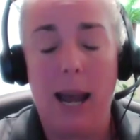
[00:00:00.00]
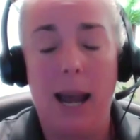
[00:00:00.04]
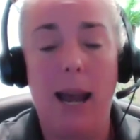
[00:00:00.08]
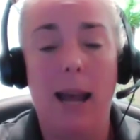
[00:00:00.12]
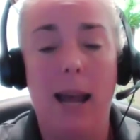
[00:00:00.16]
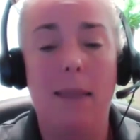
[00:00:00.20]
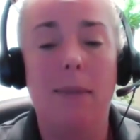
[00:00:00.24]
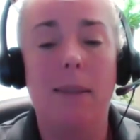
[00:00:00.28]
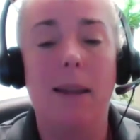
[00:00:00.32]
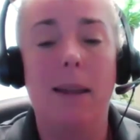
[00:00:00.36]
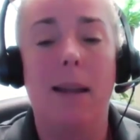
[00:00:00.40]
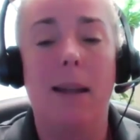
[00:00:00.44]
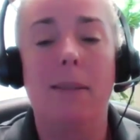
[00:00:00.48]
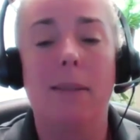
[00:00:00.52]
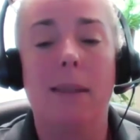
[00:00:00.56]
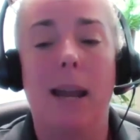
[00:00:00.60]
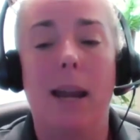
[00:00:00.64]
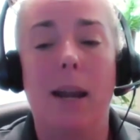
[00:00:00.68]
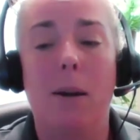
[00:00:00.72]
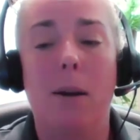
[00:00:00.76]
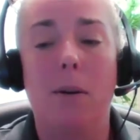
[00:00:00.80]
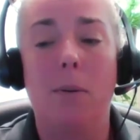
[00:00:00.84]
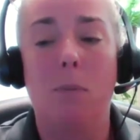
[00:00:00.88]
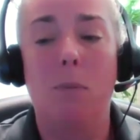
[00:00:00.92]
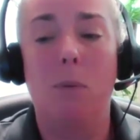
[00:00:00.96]
and then
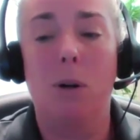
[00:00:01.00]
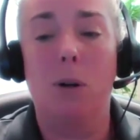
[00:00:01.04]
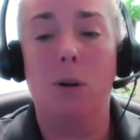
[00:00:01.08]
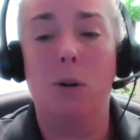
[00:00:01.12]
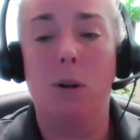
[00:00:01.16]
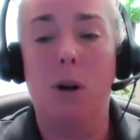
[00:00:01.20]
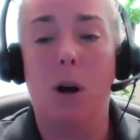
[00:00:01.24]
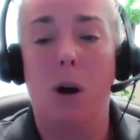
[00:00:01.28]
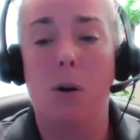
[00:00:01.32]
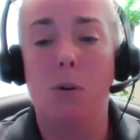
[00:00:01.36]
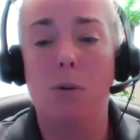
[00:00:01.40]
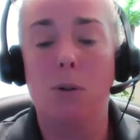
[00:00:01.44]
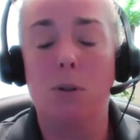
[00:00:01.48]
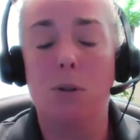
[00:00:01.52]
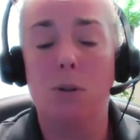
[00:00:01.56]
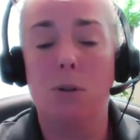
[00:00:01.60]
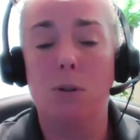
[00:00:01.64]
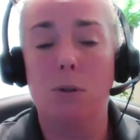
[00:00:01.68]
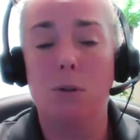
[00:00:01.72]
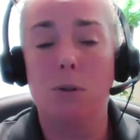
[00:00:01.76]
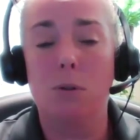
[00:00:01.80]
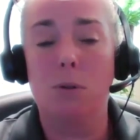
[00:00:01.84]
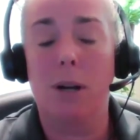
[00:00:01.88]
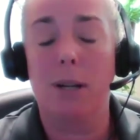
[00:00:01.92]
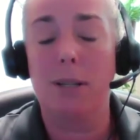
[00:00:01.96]
they will go
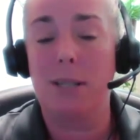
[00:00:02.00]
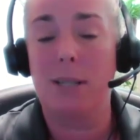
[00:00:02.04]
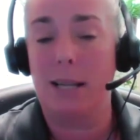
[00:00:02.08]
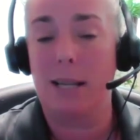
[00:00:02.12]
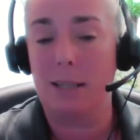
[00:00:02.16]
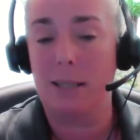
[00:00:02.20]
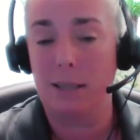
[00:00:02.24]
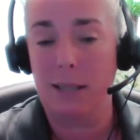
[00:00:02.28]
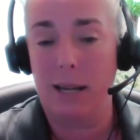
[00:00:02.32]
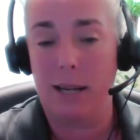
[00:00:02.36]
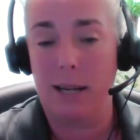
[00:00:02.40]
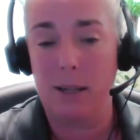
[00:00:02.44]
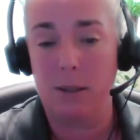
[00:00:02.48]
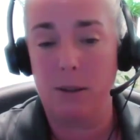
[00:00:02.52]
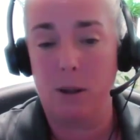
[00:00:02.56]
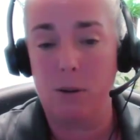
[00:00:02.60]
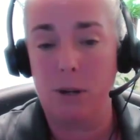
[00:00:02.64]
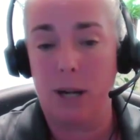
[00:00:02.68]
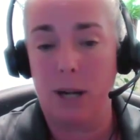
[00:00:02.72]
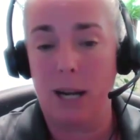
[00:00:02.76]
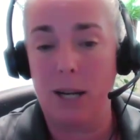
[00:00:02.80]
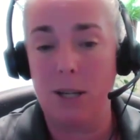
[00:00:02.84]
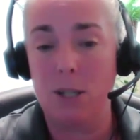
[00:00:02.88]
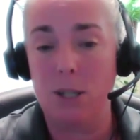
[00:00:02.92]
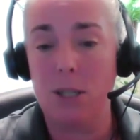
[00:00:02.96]
to a designated
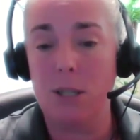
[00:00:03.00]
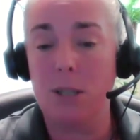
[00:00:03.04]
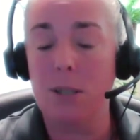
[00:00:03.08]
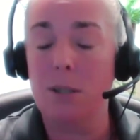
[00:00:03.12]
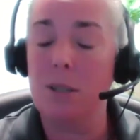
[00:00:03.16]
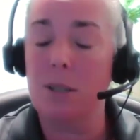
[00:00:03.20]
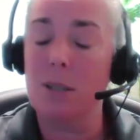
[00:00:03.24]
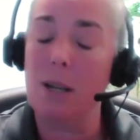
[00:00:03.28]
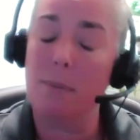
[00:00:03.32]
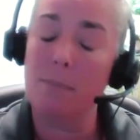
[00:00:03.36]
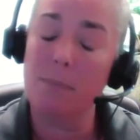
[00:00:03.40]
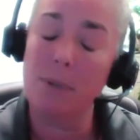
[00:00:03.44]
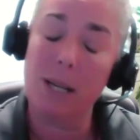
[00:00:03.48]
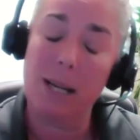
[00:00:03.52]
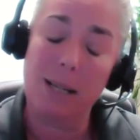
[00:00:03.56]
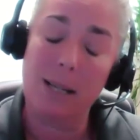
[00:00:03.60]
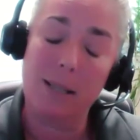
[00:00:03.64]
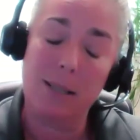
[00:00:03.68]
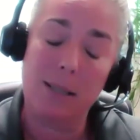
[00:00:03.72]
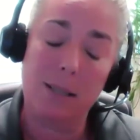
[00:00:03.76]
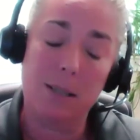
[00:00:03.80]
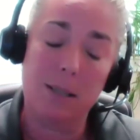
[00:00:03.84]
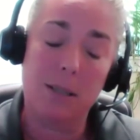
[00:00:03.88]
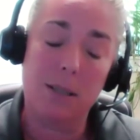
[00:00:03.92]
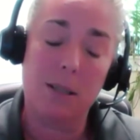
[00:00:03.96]
location. Some
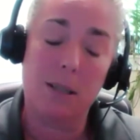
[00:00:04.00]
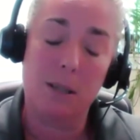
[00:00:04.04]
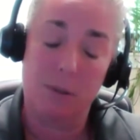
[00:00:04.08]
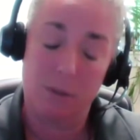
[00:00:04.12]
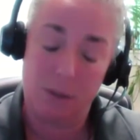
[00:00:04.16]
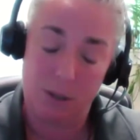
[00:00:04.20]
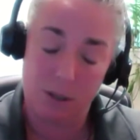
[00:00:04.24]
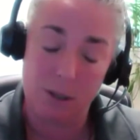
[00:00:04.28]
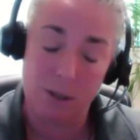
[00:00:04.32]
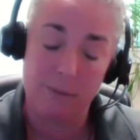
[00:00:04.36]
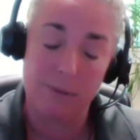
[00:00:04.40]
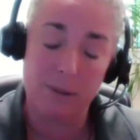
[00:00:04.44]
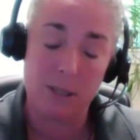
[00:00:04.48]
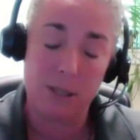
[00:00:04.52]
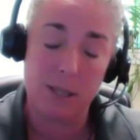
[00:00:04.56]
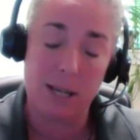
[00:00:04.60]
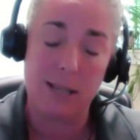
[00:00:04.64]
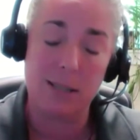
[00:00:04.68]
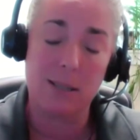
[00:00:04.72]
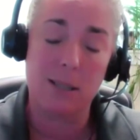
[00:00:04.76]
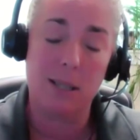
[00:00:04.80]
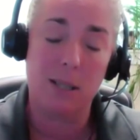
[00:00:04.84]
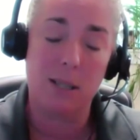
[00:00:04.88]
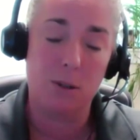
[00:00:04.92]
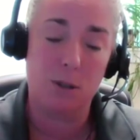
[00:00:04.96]
days it's the service
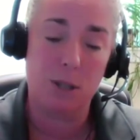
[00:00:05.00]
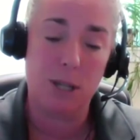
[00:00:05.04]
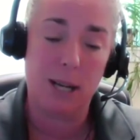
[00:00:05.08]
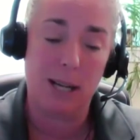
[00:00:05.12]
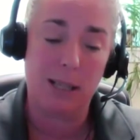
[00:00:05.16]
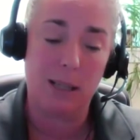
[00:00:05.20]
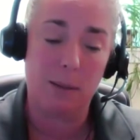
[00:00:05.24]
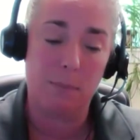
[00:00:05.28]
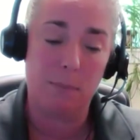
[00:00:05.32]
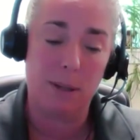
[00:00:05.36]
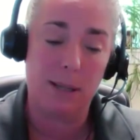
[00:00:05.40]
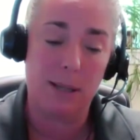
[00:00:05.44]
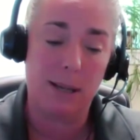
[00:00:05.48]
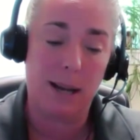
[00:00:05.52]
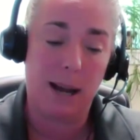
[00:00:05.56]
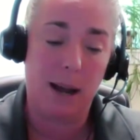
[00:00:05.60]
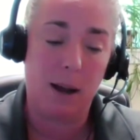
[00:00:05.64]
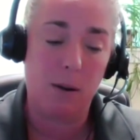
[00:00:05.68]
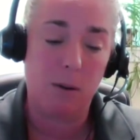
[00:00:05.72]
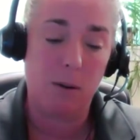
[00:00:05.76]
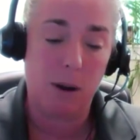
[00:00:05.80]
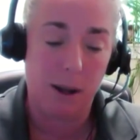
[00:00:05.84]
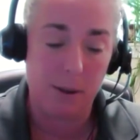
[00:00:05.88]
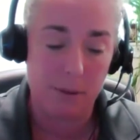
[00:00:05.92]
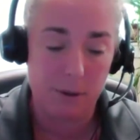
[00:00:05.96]
desk that you check the bin
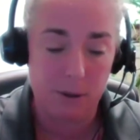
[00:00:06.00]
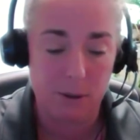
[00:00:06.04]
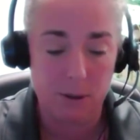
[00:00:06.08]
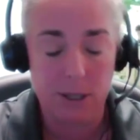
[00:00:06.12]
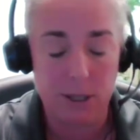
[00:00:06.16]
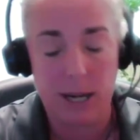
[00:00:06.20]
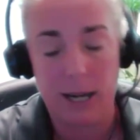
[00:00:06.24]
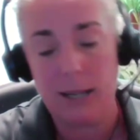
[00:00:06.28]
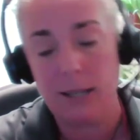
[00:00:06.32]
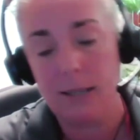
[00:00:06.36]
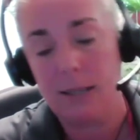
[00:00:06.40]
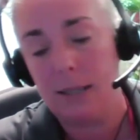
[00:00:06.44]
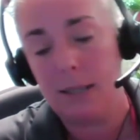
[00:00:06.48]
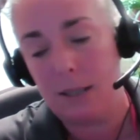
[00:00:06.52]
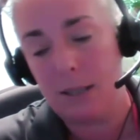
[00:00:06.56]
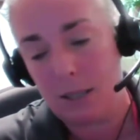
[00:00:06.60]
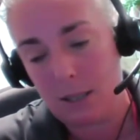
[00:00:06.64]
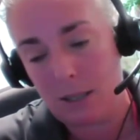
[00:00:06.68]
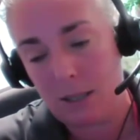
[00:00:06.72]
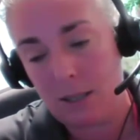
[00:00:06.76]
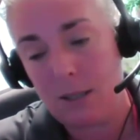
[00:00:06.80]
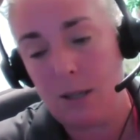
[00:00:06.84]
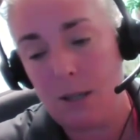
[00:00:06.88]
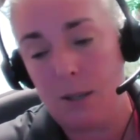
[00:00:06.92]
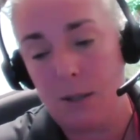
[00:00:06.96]
out. Other days
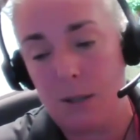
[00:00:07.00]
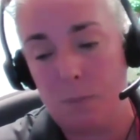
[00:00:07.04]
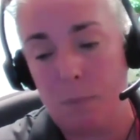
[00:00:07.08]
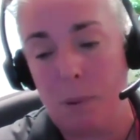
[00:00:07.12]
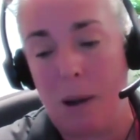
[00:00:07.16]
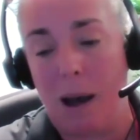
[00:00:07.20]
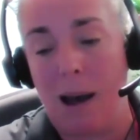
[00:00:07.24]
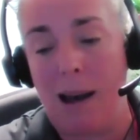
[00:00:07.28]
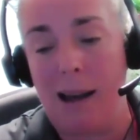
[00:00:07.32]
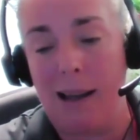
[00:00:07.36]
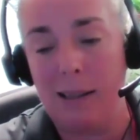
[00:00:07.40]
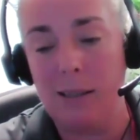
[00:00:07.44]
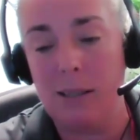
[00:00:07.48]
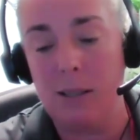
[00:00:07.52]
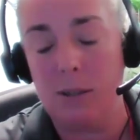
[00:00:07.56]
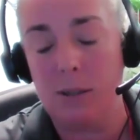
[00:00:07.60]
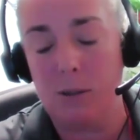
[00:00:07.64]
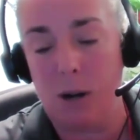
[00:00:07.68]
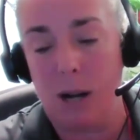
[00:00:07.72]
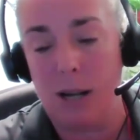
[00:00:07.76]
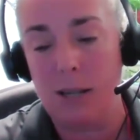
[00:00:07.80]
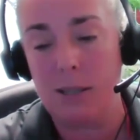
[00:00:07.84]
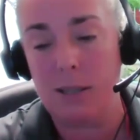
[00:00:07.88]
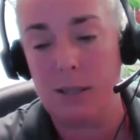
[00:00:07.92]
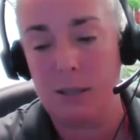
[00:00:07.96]
there's pods
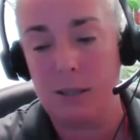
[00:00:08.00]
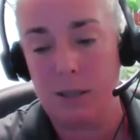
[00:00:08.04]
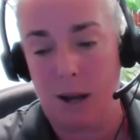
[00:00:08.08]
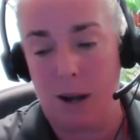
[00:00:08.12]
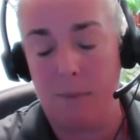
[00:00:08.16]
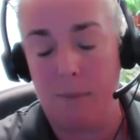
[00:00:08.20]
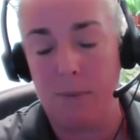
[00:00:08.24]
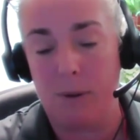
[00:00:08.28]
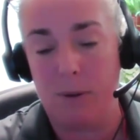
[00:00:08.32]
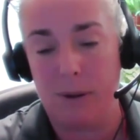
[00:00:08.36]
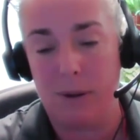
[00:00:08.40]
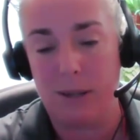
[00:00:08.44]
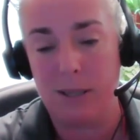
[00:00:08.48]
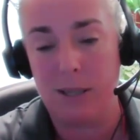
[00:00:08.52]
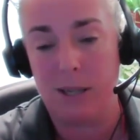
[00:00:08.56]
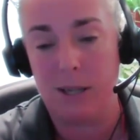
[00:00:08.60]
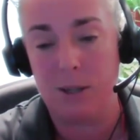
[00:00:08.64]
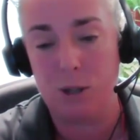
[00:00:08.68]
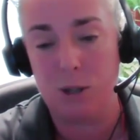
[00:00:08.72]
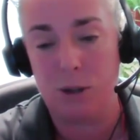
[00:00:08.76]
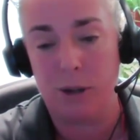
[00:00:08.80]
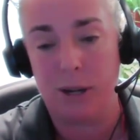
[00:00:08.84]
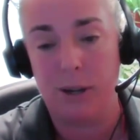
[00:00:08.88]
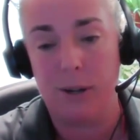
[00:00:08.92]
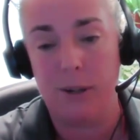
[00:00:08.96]
across the
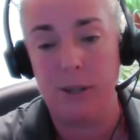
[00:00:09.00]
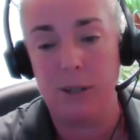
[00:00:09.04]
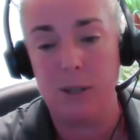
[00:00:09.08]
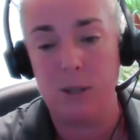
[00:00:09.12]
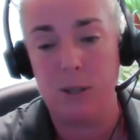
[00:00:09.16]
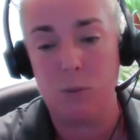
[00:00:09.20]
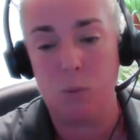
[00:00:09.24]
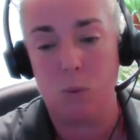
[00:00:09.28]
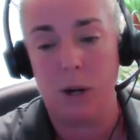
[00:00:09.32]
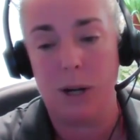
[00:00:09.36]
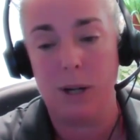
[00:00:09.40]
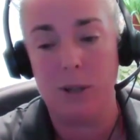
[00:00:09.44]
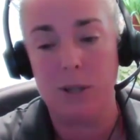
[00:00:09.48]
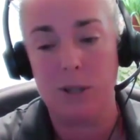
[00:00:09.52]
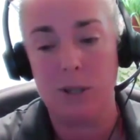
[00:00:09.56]
residential areas where